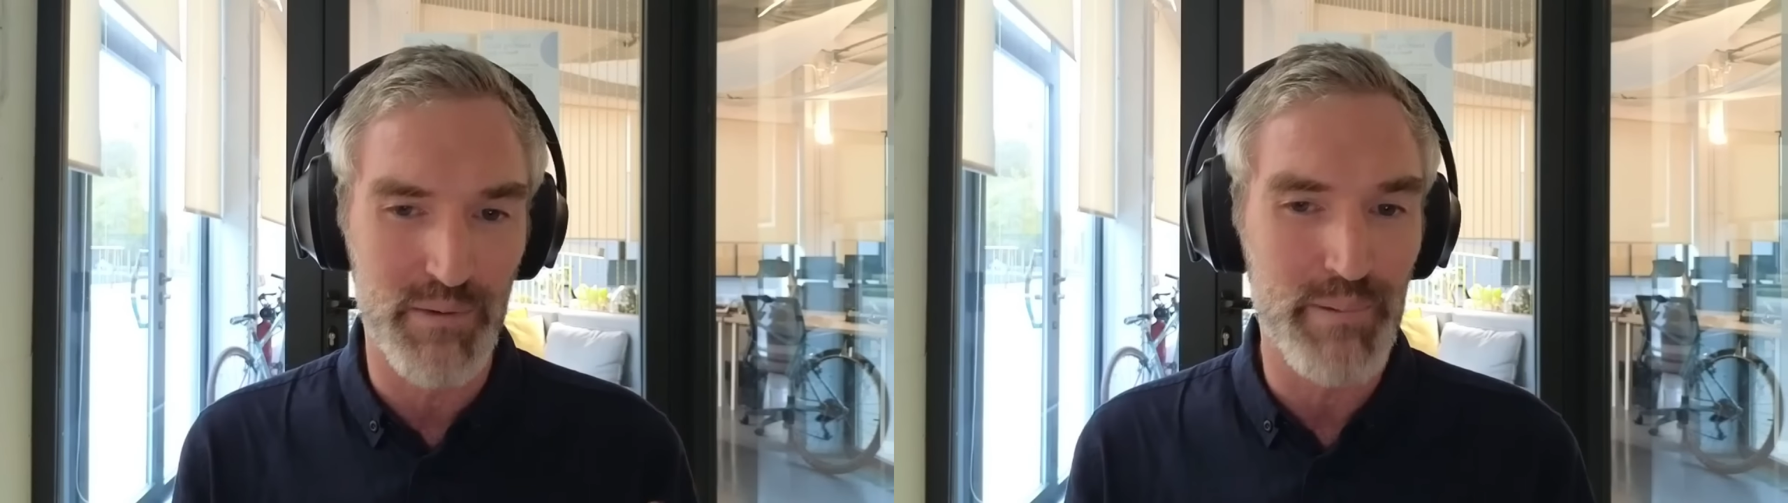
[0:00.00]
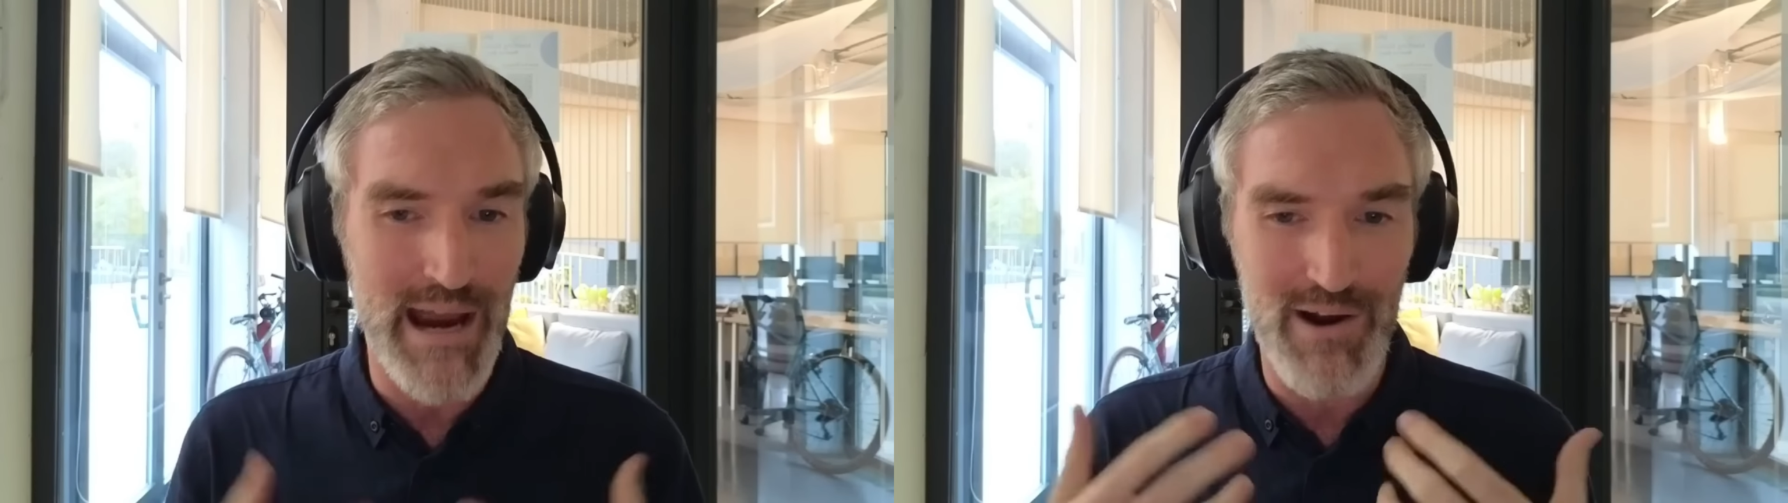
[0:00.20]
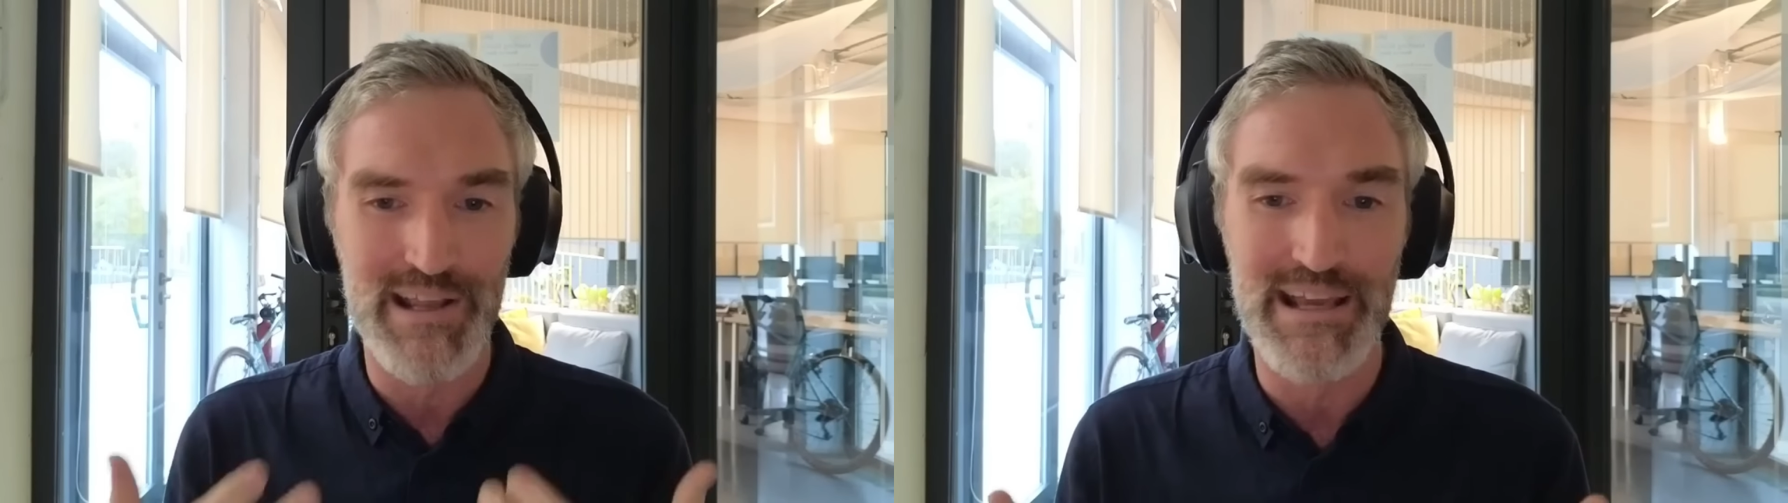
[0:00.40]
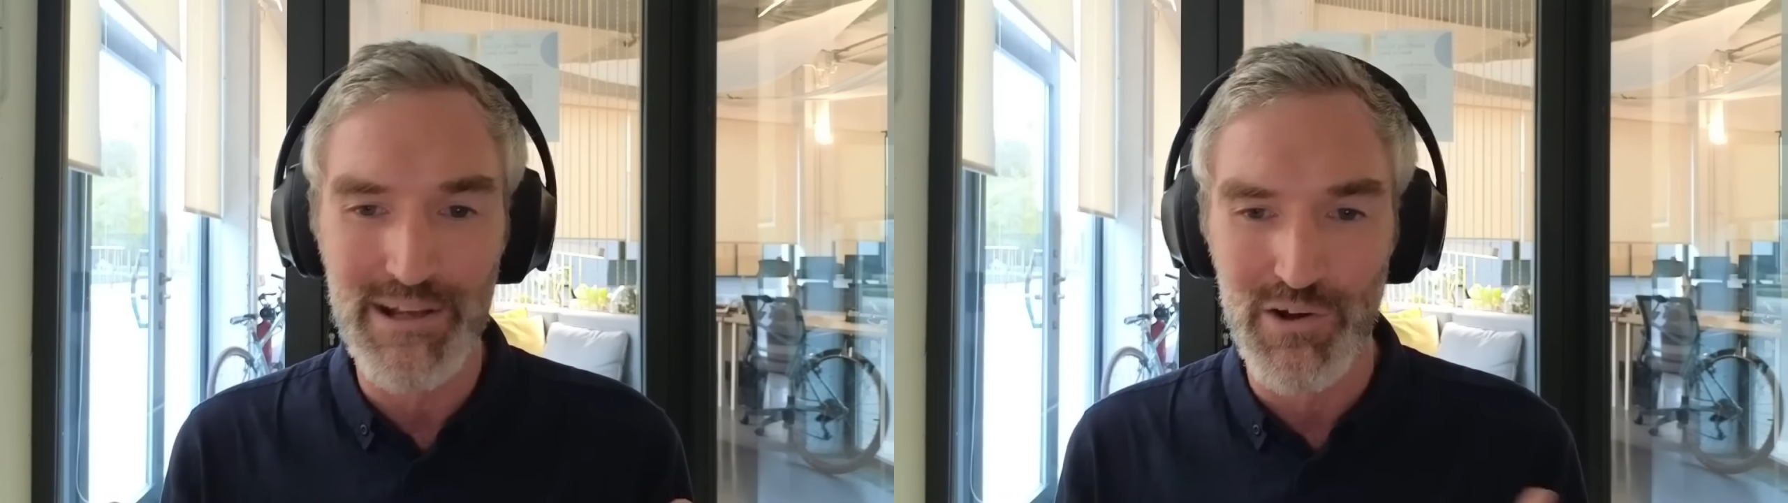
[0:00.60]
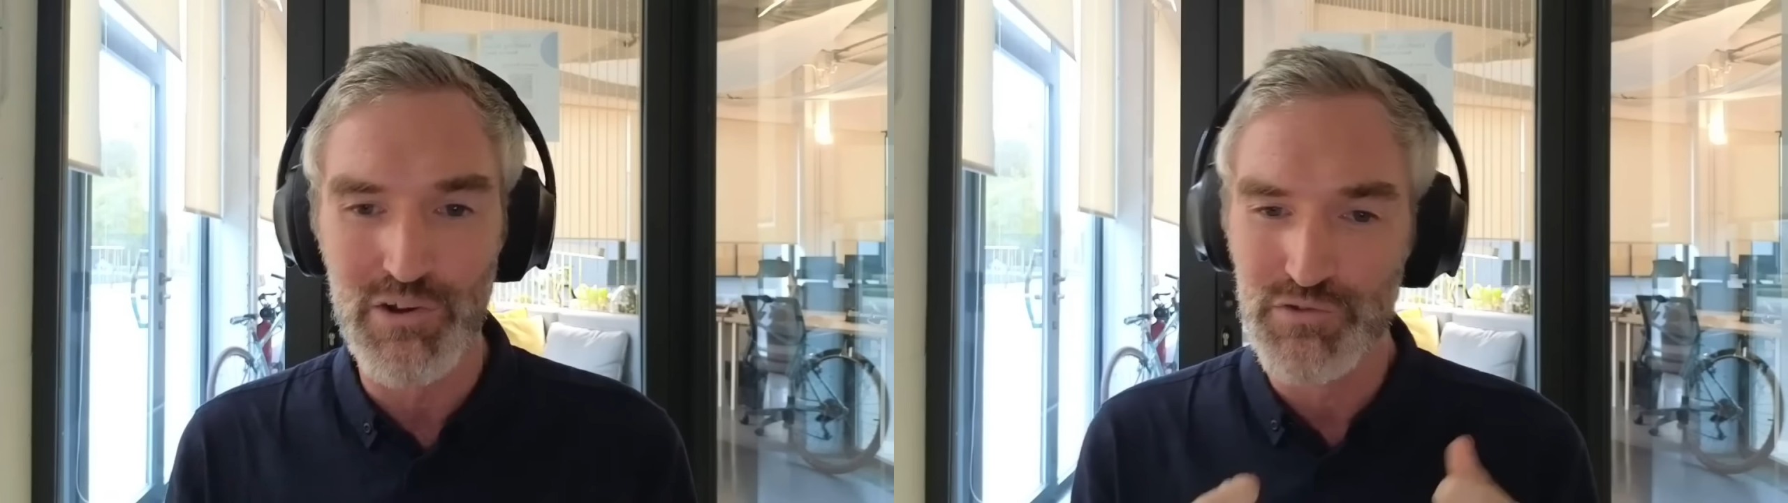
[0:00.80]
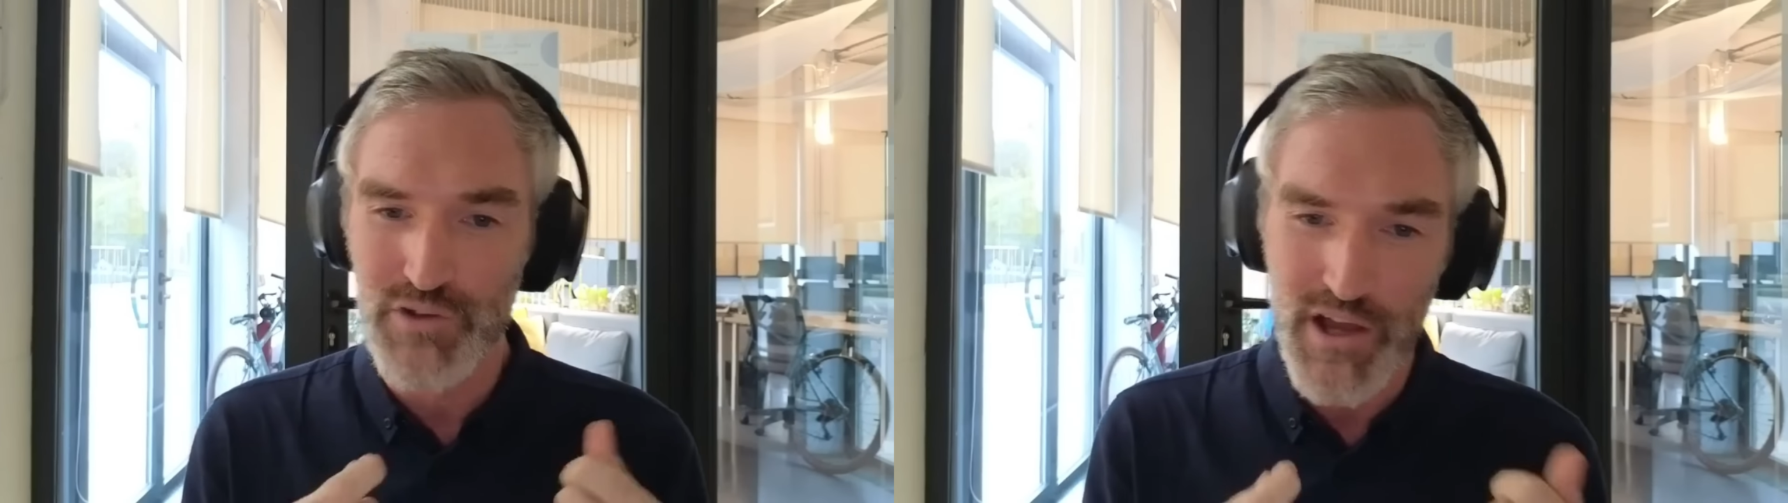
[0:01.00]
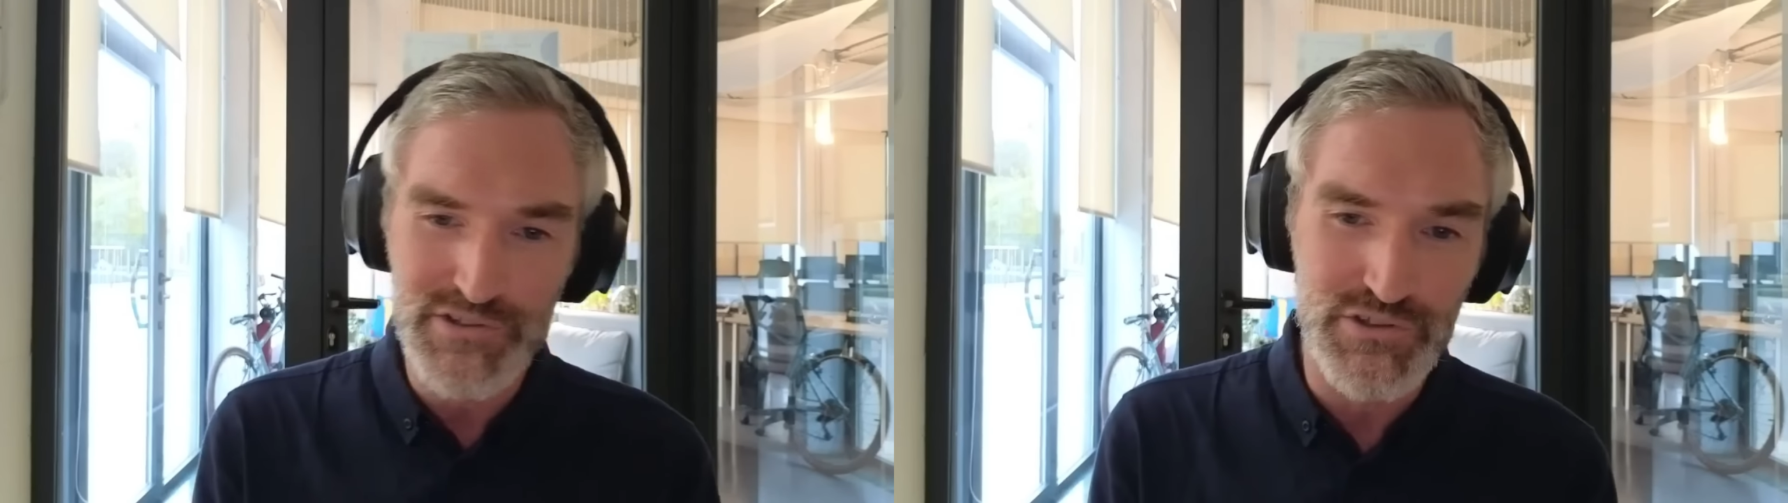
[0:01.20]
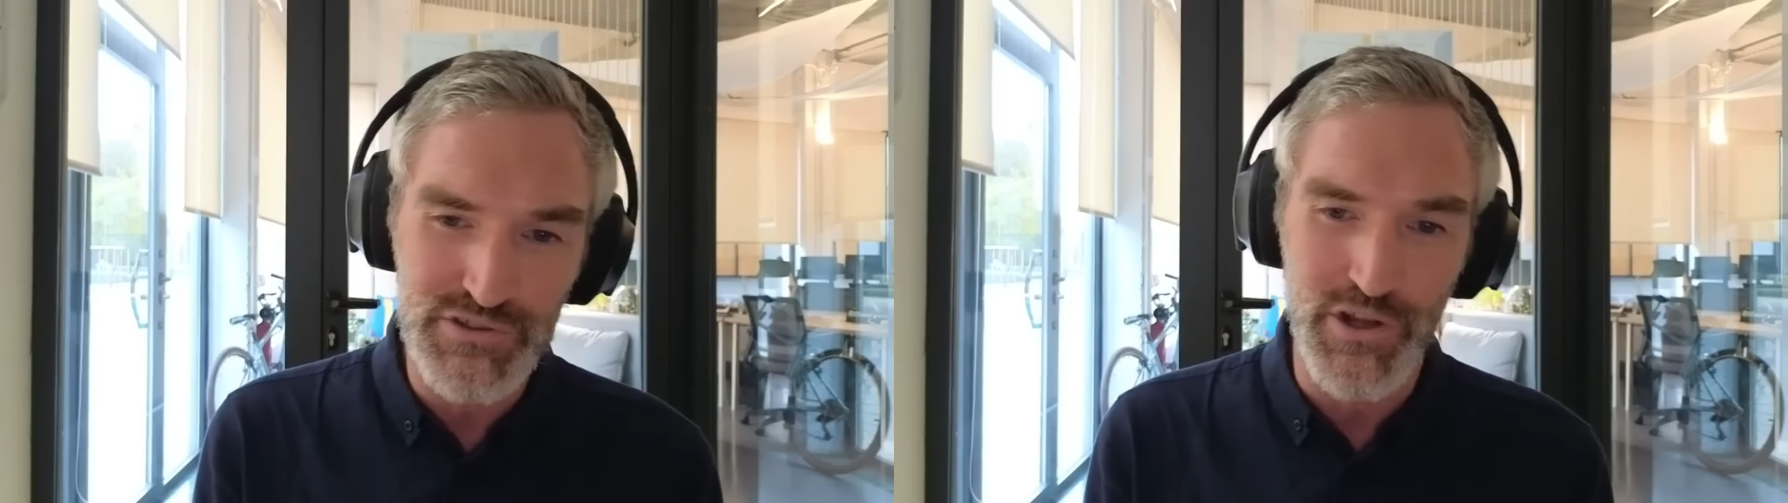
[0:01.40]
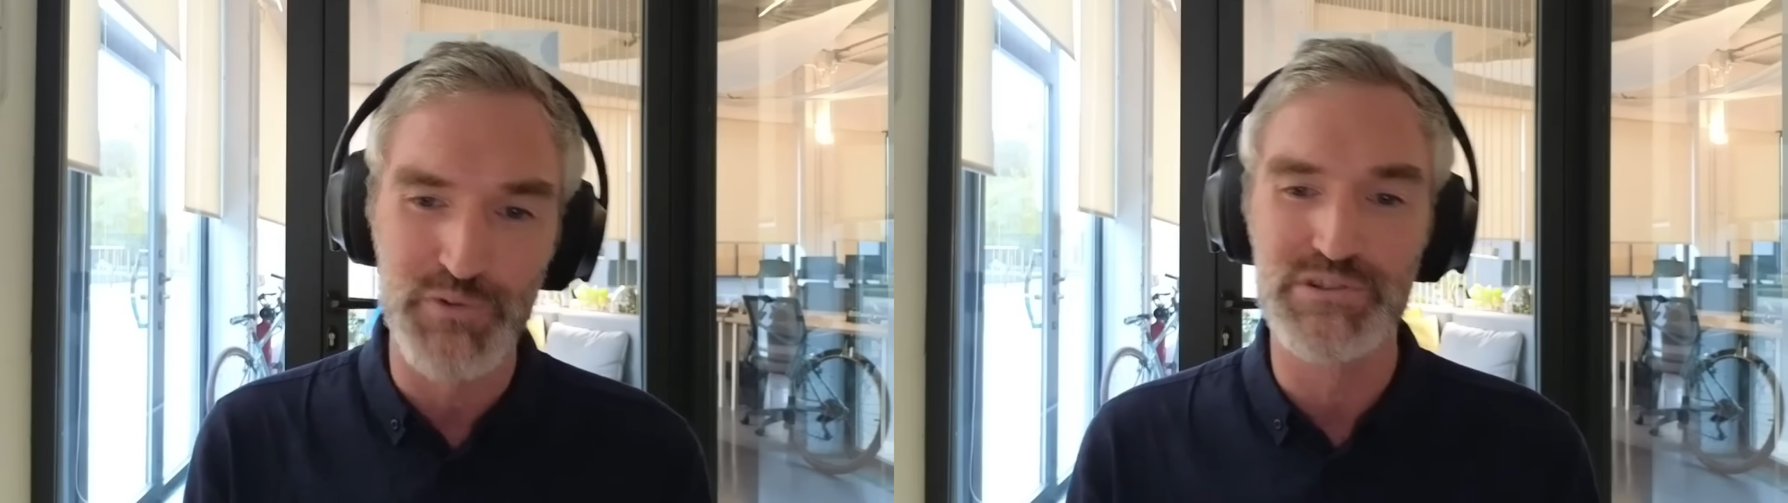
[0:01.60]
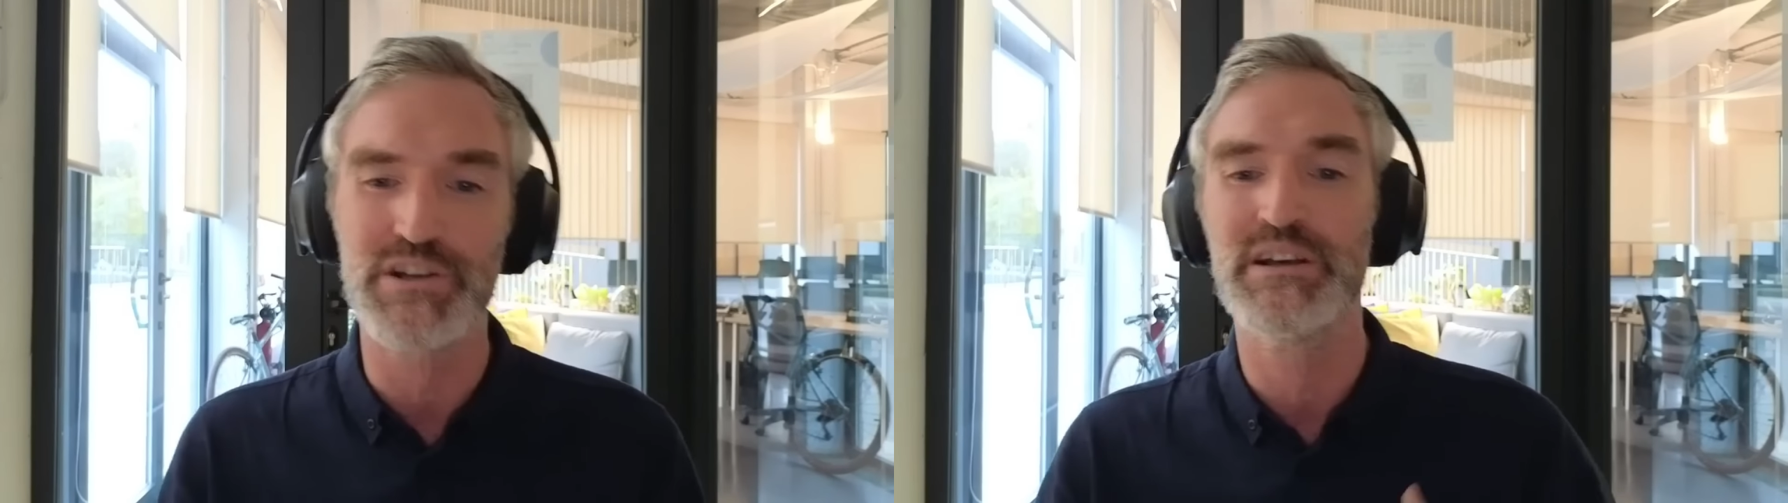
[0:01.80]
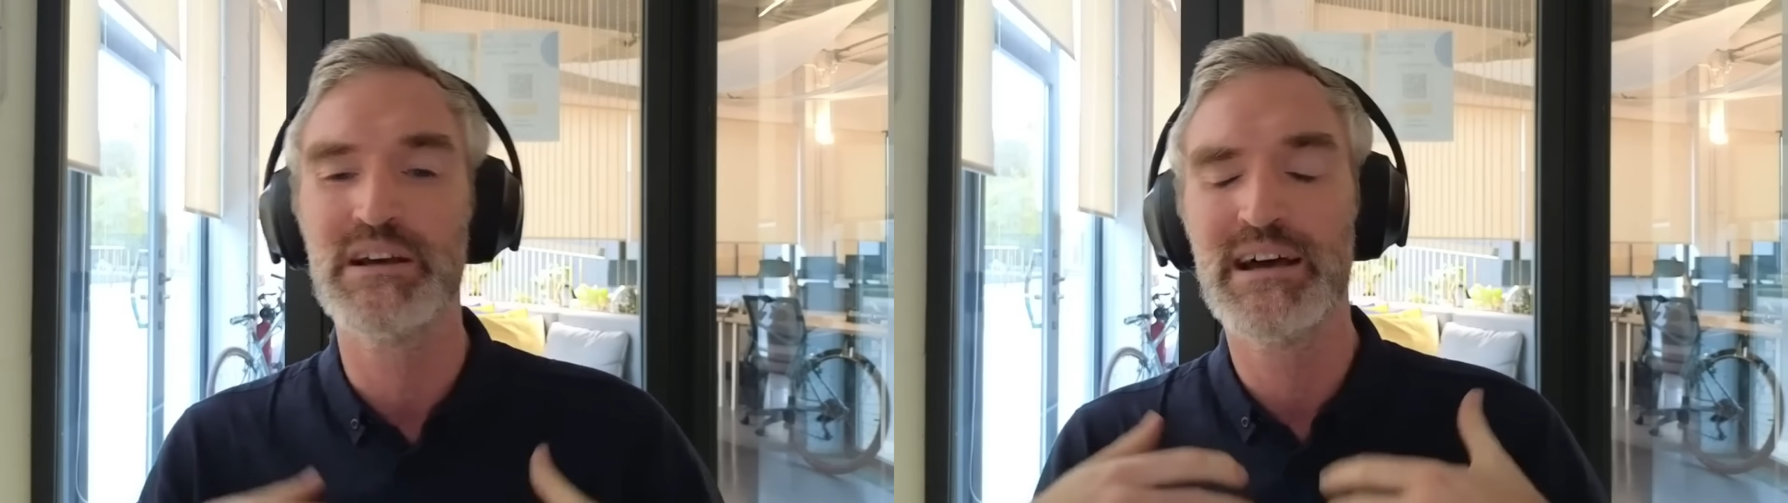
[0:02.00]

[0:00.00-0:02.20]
a paralegal, nurse consultant,